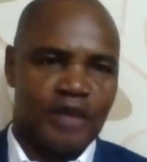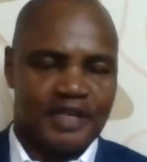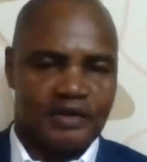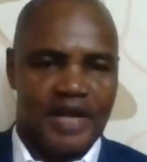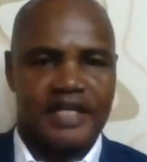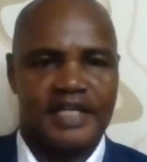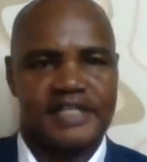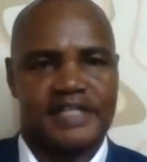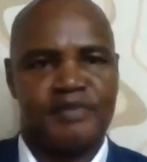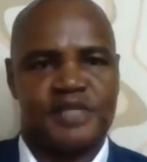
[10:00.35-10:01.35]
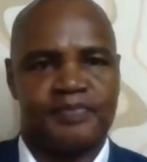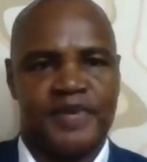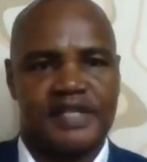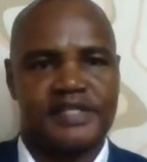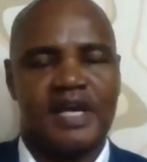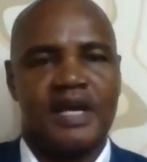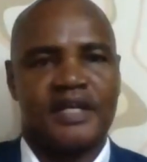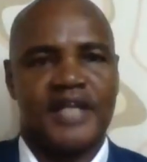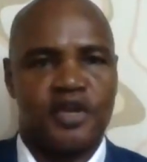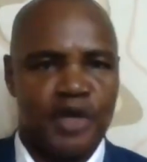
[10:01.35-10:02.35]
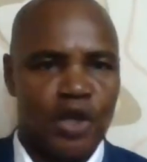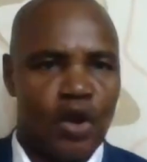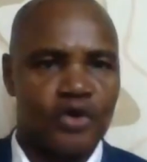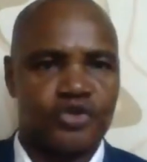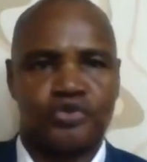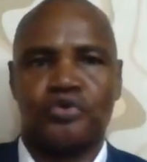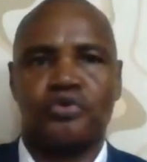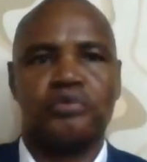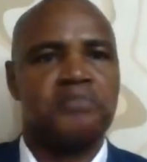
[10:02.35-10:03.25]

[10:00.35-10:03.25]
particularly in the SME space, that you belong to,